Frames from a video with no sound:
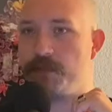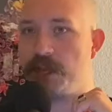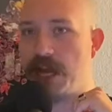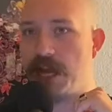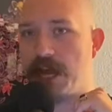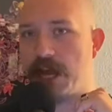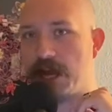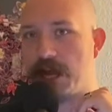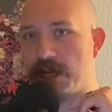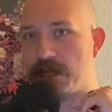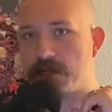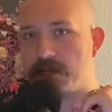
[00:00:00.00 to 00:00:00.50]

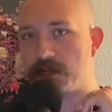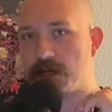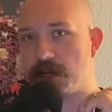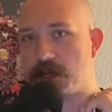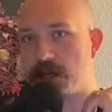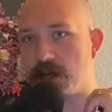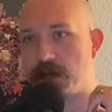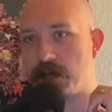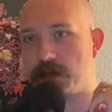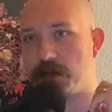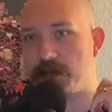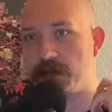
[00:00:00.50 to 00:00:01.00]
and
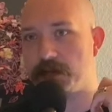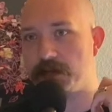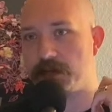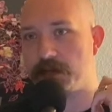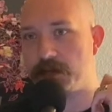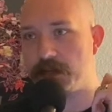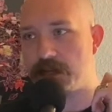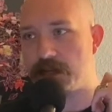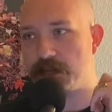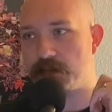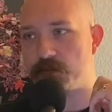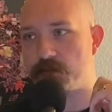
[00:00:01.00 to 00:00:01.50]

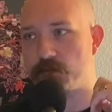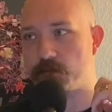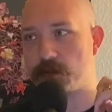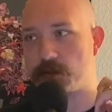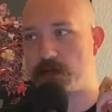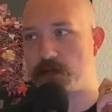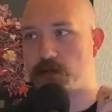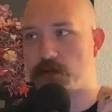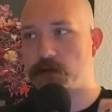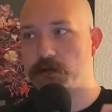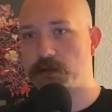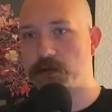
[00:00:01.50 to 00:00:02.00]

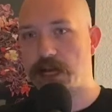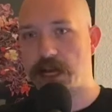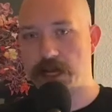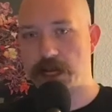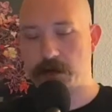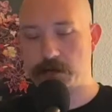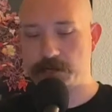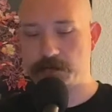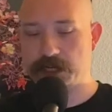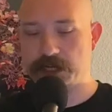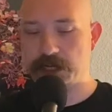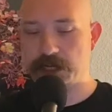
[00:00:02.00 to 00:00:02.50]
Israel
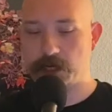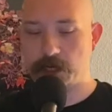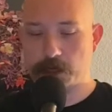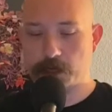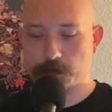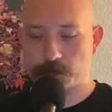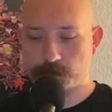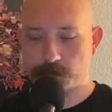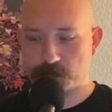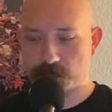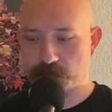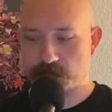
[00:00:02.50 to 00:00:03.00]
kind of
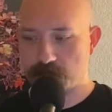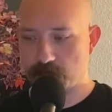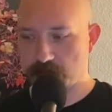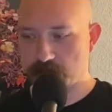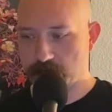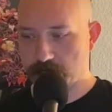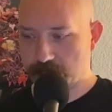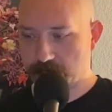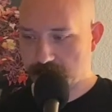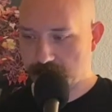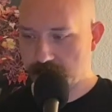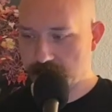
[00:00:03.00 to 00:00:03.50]
becomes
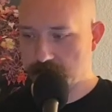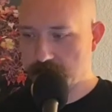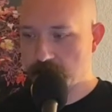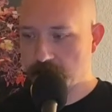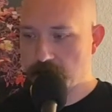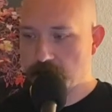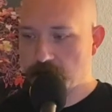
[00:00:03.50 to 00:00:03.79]
this